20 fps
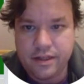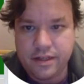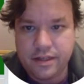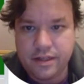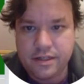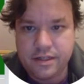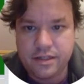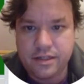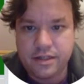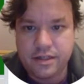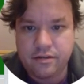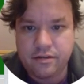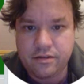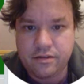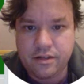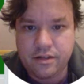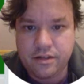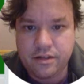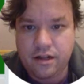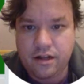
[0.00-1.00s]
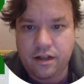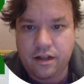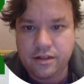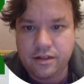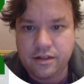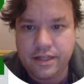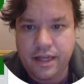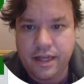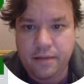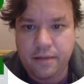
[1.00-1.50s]
this deal called
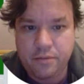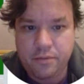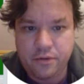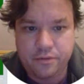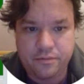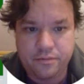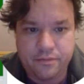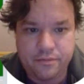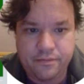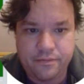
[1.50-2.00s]
the tempo.